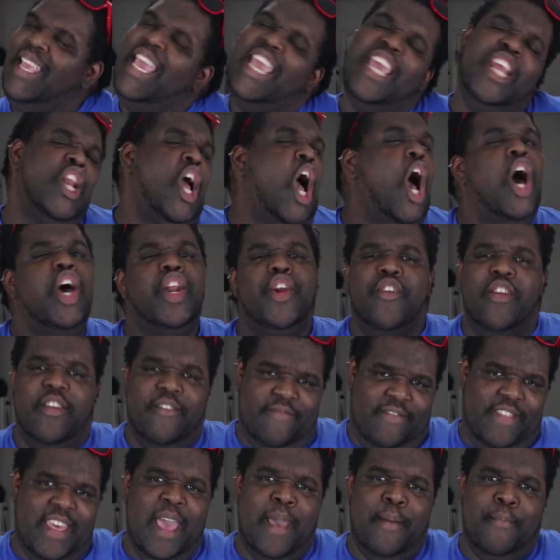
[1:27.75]
in
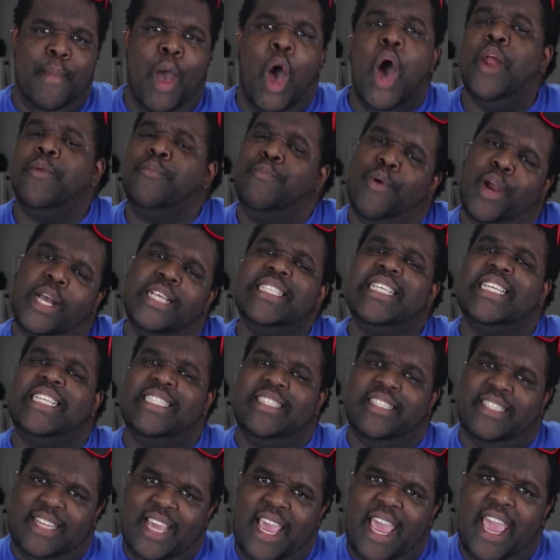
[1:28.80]
honor of them on
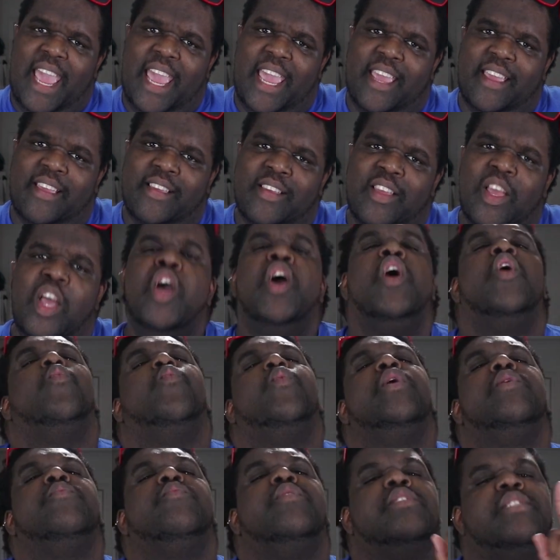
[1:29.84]
President's Day,
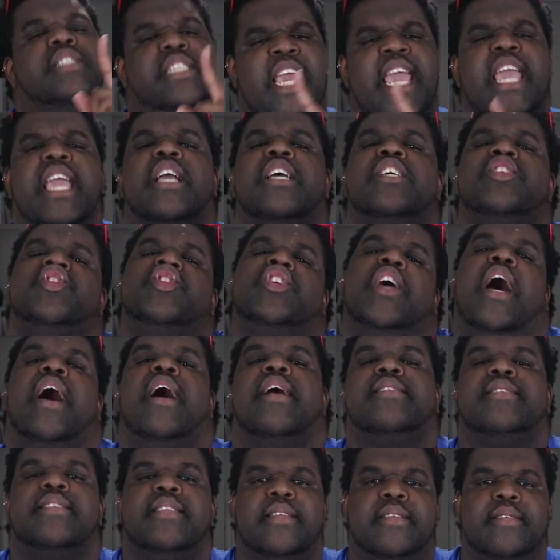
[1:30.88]
we will take a
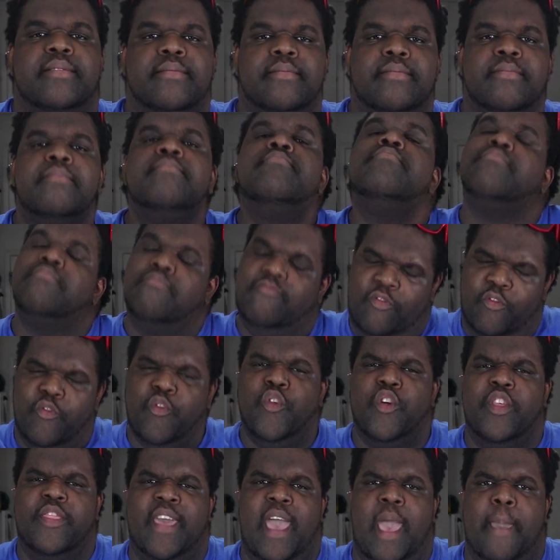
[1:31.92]
shot
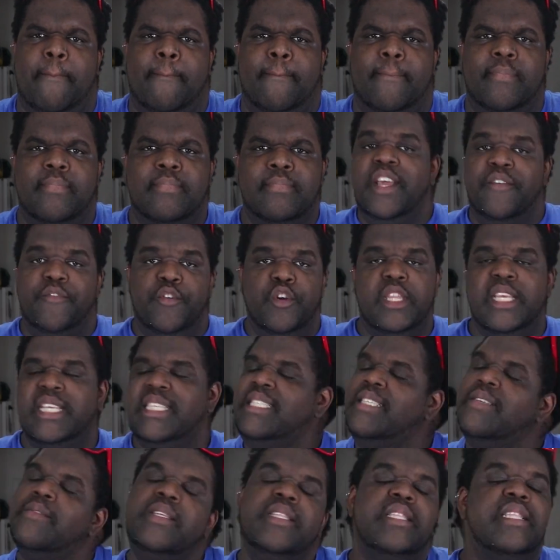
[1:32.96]
for them. Now for
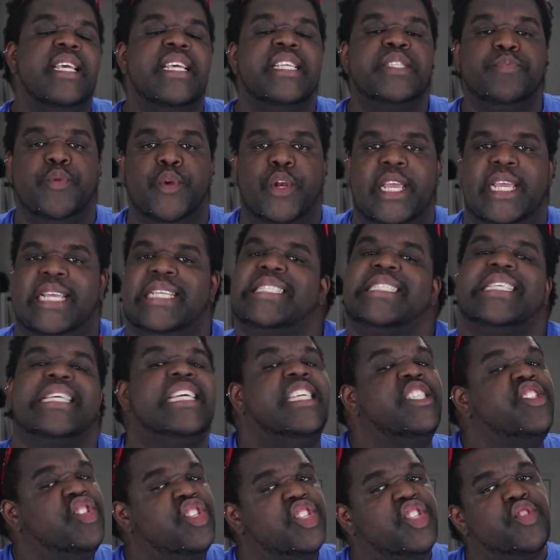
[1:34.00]
this one, it's pretty
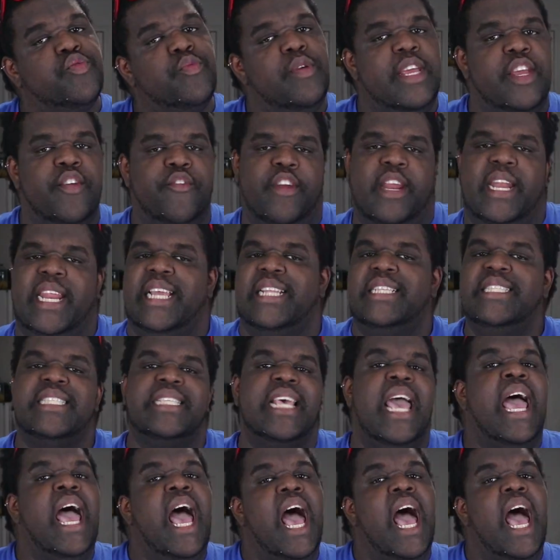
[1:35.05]
easy. It's just 3 ingredients.